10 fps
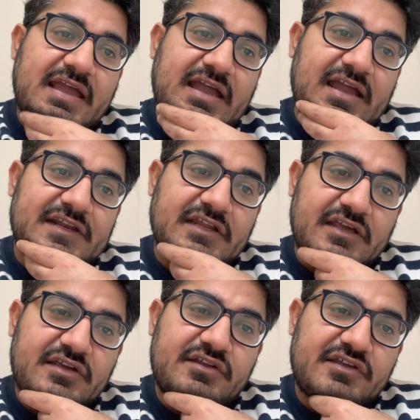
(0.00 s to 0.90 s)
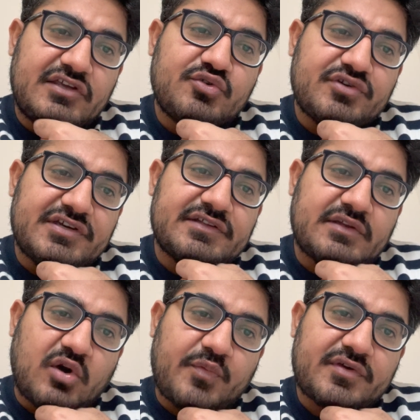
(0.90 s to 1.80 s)
And EUA is
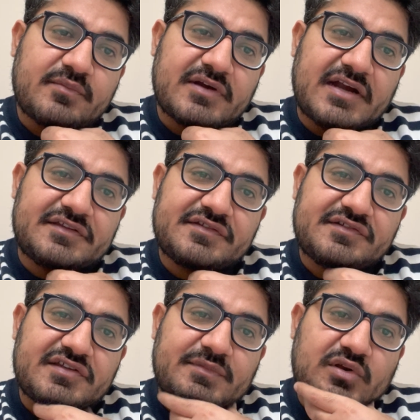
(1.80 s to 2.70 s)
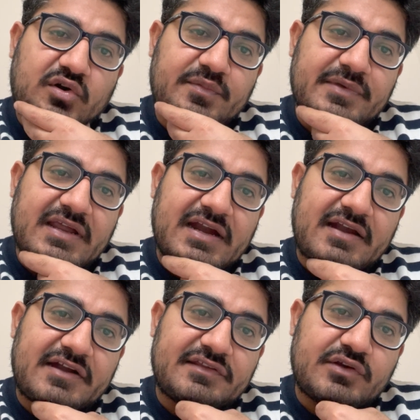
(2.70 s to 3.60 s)
an option, but at this stage may not be add
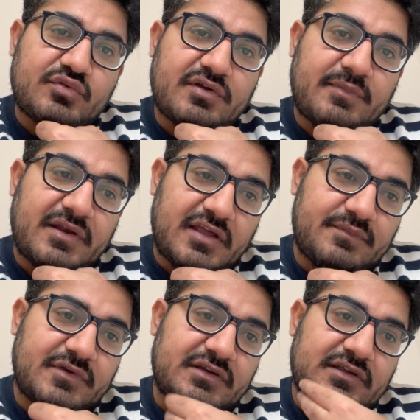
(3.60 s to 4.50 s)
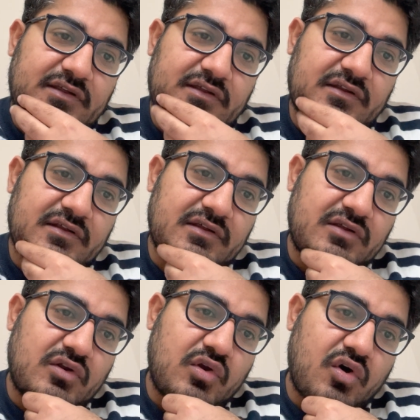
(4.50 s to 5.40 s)
anything to her management.
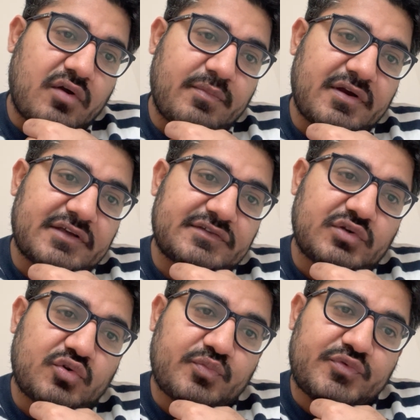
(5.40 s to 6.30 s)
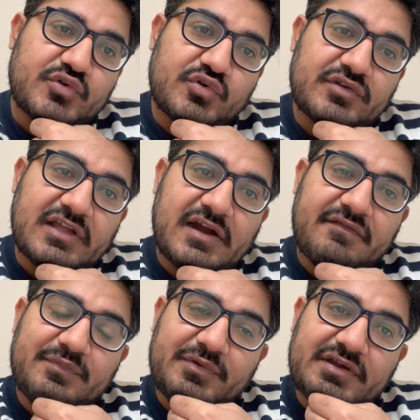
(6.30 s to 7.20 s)
Lorberg's group showed that
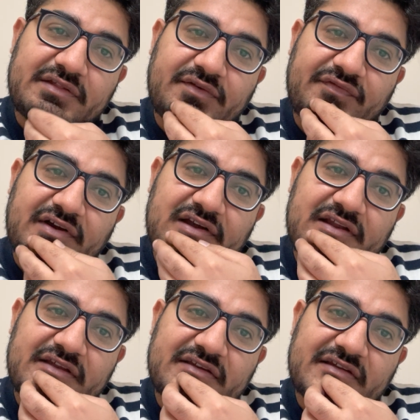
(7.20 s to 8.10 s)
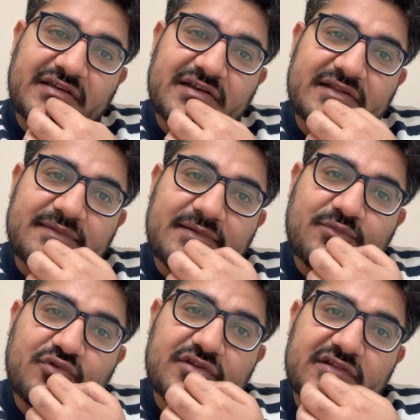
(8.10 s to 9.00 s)
repairs of early tears
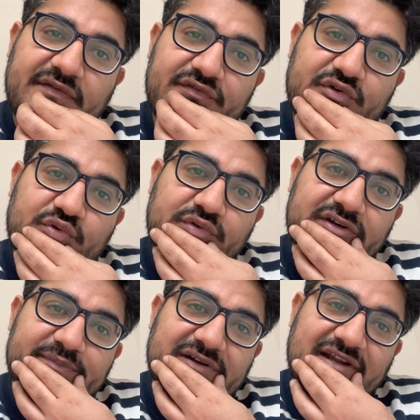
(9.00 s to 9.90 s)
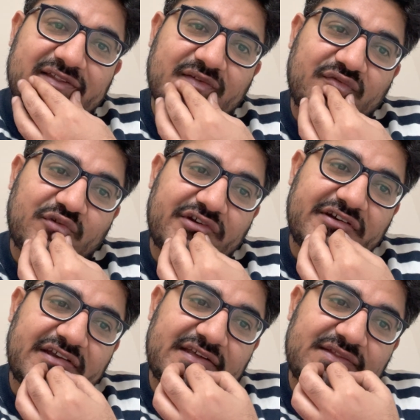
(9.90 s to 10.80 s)
more than 72 hours but less than
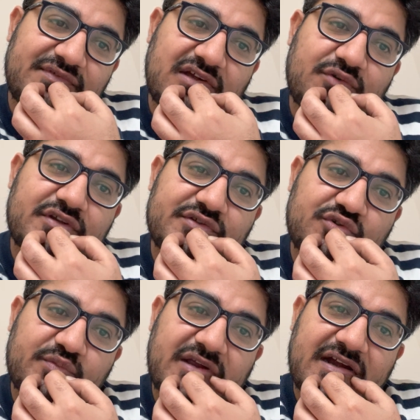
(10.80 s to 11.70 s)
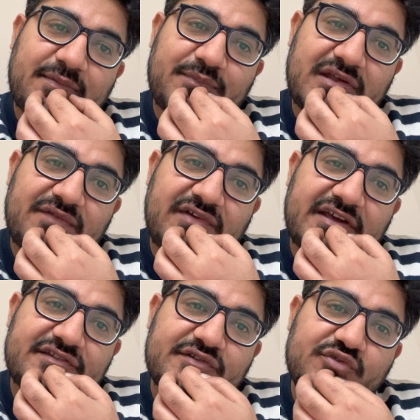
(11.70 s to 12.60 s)
14 days without a stoma had a mean
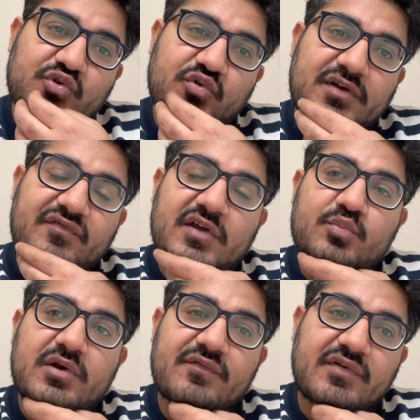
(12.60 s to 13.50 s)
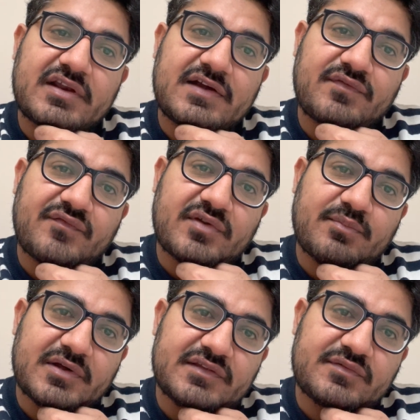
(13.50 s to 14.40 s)
Wexner score of 1.1 at 50
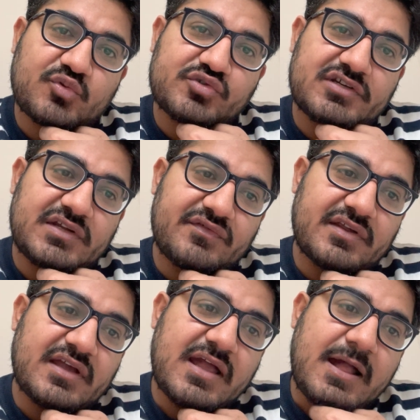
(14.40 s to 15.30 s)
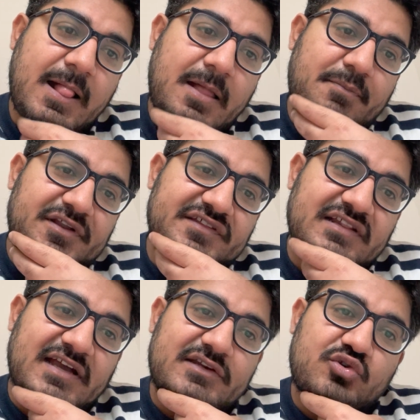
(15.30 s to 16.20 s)
months post delivery, but this is
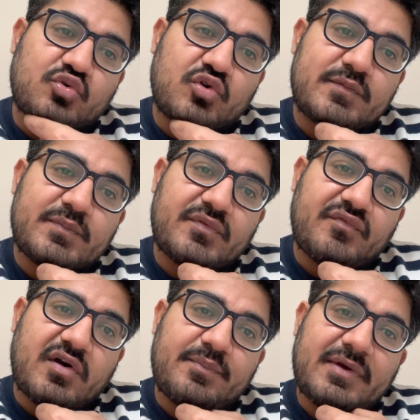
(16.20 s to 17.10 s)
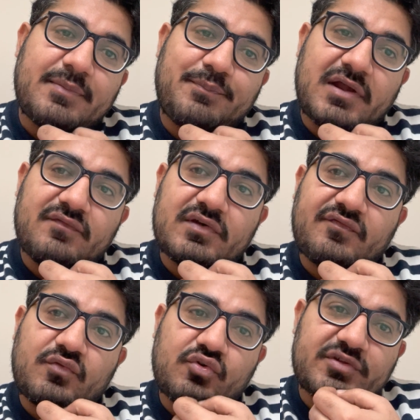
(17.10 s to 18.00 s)
likely to only be performed by a pelvic
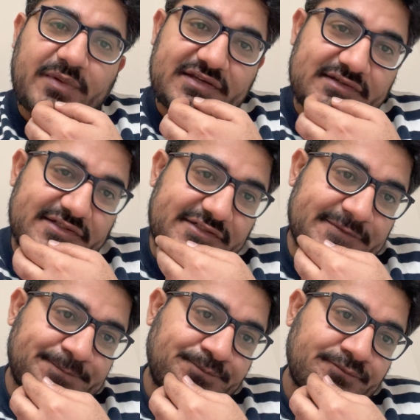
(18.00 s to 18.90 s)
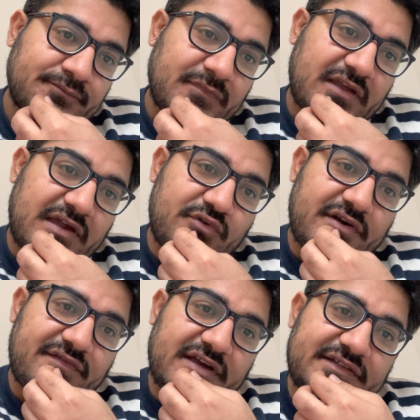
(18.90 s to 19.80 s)
floor specialist. I would
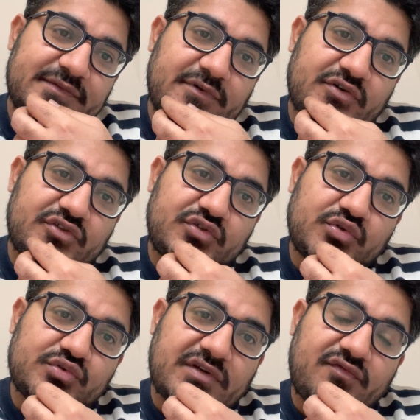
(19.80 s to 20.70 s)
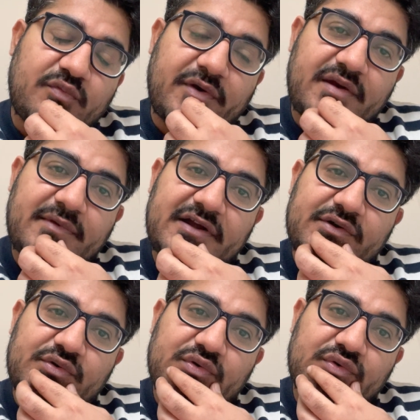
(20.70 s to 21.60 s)
advise about the use of
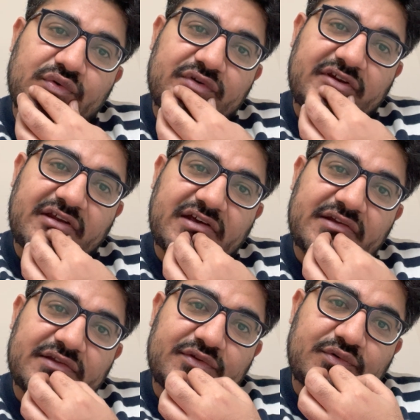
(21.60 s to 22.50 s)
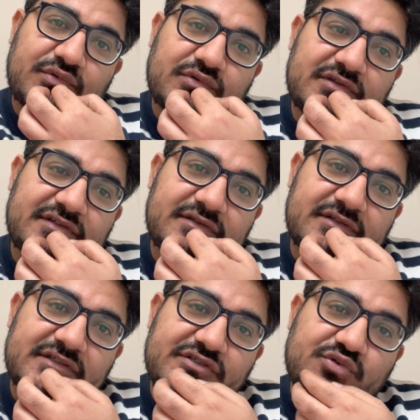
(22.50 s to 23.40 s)
loperamide to thicken the stool,
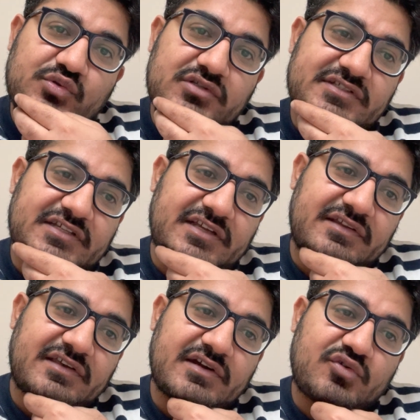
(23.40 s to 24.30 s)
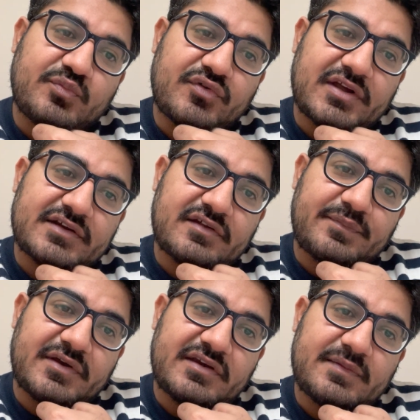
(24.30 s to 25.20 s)
skincare to protect her
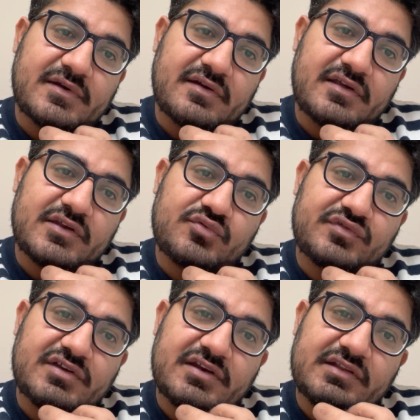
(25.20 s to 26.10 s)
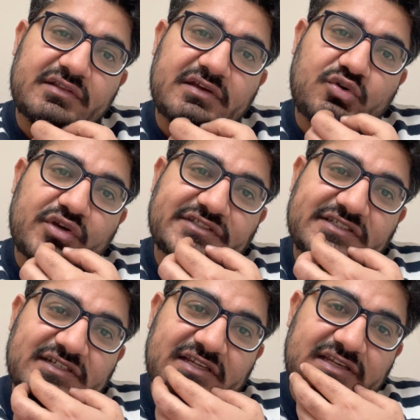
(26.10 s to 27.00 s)
perineum, and arrange to see her in the OSS
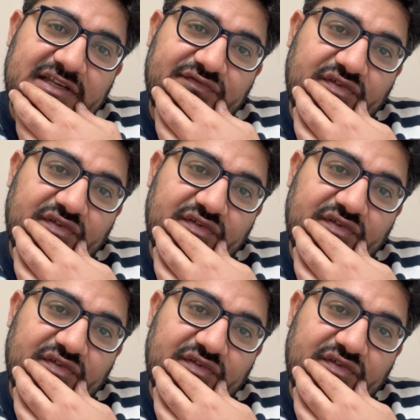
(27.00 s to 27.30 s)
clinic if